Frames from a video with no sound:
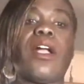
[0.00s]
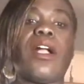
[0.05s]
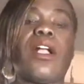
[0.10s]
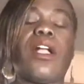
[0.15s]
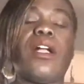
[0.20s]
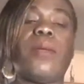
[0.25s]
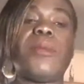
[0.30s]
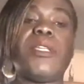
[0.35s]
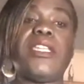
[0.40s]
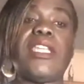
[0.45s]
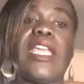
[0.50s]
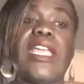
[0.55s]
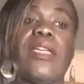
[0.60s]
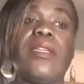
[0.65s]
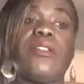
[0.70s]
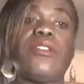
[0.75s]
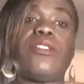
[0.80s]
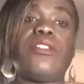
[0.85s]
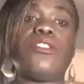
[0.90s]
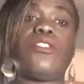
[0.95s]
coming
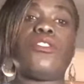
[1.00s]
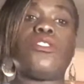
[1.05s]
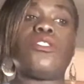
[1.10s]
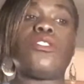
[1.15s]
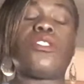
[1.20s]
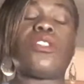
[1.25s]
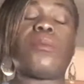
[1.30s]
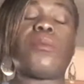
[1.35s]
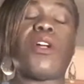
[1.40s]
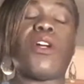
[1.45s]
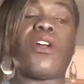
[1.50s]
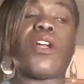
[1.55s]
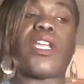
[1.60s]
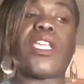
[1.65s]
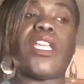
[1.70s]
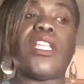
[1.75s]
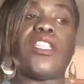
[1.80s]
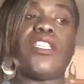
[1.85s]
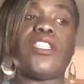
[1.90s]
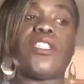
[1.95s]
at some of
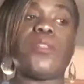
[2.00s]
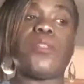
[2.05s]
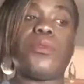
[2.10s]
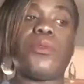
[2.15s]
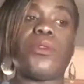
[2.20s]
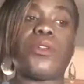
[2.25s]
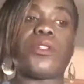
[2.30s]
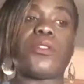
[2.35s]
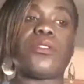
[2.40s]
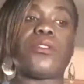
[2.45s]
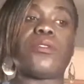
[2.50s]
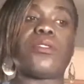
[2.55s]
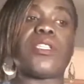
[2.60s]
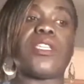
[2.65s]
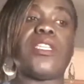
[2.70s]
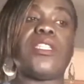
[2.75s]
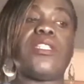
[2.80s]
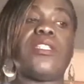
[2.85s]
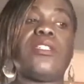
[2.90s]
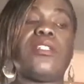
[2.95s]
R.Kelly supporters,
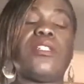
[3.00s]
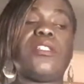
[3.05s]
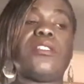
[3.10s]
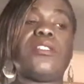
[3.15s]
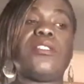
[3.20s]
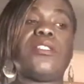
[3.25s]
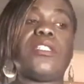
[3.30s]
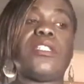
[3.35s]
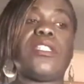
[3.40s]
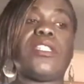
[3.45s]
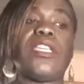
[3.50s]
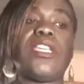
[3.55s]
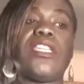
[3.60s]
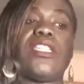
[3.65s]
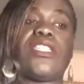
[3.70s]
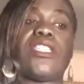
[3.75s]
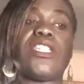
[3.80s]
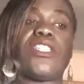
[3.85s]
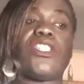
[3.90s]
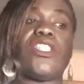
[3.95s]
and the
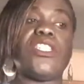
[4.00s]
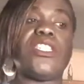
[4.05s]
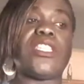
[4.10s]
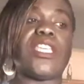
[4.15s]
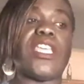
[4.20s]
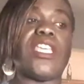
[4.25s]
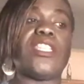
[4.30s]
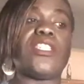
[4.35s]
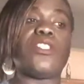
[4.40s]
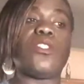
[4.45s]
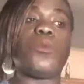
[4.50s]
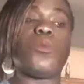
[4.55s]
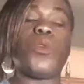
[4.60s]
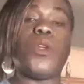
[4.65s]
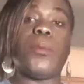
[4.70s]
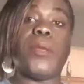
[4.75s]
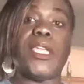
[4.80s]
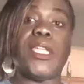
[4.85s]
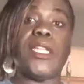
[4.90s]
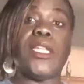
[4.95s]
things that she's saying to the
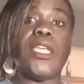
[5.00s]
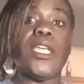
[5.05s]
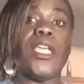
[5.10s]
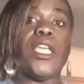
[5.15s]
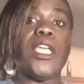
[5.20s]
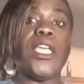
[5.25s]
women